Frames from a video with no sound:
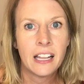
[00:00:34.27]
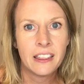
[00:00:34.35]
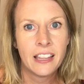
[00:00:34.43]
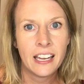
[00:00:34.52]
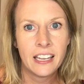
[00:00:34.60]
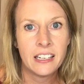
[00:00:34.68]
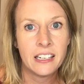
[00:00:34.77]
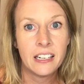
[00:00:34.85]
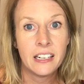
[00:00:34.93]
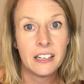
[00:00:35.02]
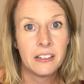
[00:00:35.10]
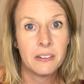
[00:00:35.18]

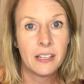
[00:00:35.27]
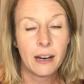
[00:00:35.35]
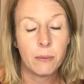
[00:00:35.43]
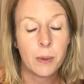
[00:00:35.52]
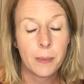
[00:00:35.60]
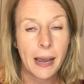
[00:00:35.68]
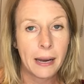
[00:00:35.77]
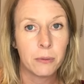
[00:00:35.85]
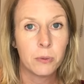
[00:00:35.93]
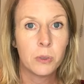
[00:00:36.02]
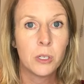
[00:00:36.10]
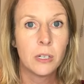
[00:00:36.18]
then that would be bad.
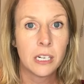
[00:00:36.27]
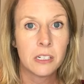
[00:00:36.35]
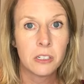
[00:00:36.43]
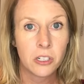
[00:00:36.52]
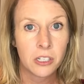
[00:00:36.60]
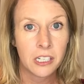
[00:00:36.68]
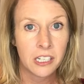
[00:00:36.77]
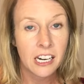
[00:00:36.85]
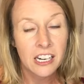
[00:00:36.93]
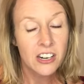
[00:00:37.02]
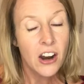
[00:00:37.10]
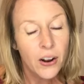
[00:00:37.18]
You're going to
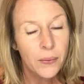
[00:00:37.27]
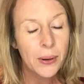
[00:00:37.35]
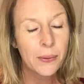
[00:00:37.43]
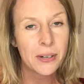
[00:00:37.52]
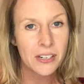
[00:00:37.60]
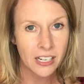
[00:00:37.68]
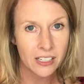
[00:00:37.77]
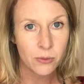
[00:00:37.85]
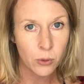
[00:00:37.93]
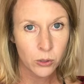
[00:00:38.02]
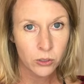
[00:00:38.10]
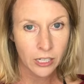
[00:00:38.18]
need to know it when you get to
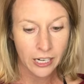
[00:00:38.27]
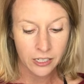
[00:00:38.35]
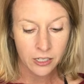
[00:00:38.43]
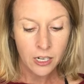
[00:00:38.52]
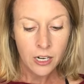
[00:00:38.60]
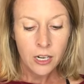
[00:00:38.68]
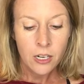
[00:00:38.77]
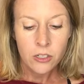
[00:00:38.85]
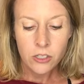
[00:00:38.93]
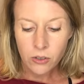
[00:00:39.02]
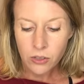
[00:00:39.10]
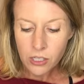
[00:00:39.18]
fourth grade.
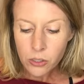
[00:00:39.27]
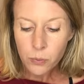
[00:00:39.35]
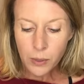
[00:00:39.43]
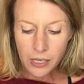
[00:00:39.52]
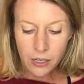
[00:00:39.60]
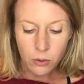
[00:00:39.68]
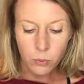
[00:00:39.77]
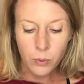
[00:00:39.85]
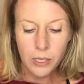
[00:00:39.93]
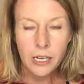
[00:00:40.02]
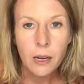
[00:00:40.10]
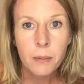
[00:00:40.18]
So this week
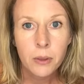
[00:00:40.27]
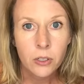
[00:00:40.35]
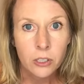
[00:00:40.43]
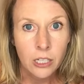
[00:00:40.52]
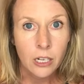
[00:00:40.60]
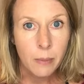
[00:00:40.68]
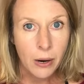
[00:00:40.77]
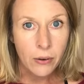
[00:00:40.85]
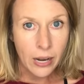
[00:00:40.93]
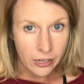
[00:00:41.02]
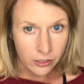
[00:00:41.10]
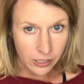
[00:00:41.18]
we have been learning about
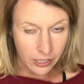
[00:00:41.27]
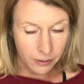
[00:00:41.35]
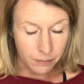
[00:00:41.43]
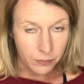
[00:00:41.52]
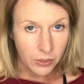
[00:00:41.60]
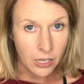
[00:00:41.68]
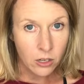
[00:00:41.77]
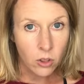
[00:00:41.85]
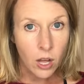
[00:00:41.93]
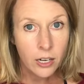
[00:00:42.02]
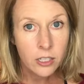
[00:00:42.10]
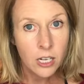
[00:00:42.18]
area. And a
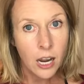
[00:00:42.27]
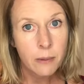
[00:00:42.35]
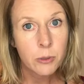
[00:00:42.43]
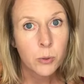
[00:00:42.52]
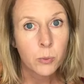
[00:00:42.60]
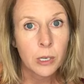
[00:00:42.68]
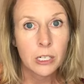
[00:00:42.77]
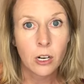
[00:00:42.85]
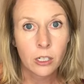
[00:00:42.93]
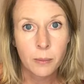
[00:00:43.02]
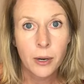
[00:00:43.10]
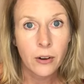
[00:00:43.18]
lot of times when we
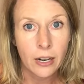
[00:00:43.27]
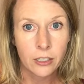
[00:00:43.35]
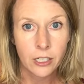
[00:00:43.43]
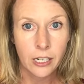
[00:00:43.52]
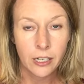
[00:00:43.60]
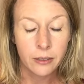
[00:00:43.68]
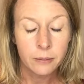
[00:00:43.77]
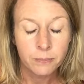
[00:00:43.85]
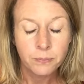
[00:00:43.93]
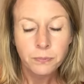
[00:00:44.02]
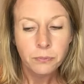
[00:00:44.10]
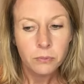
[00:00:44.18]
talk about area,
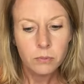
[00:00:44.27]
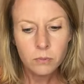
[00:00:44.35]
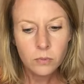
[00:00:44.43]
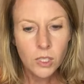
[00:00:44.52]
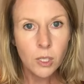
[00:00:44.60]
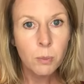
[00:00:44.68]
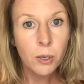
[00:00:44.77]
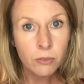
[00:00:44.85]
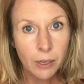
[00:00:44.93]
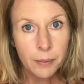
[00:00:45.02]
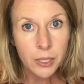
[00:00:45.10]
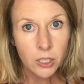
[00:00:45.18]

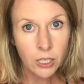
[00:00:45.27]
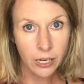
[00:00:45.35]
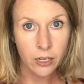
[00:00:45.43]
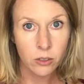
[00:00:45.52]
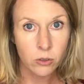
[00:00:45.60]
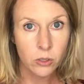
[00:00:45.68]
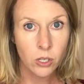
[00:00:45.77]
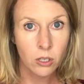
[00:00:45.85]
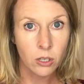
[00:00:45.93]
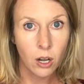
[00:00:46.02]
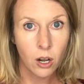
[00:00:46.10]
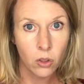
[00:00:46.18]
perimeter goes
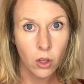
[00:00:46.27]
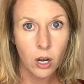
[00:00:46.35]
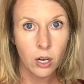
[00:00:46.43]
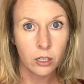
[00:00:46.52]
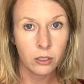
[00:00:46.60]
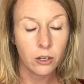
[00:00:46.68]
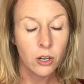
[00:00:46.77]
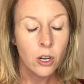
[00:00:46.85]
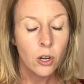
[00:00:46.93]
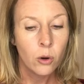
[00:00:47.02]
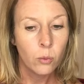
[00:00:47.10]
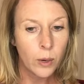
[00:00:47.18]
along
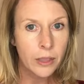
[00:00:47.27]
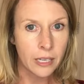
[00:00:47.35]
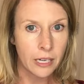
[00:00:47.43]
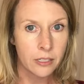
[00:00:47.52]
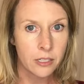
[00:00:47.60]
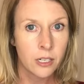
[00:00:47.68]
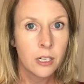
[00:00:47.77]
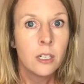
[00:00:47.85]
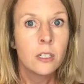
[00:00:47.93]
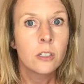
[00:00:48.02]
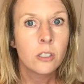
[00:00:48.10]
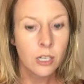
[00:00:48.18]
with it.
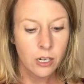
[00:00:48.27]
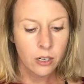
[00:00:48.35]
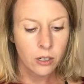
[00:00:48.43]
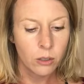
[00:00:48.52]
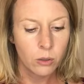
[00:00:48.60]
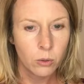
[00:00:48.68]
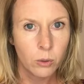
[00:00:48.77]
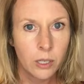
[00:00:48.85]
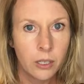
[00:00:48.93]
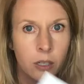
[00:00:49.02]
So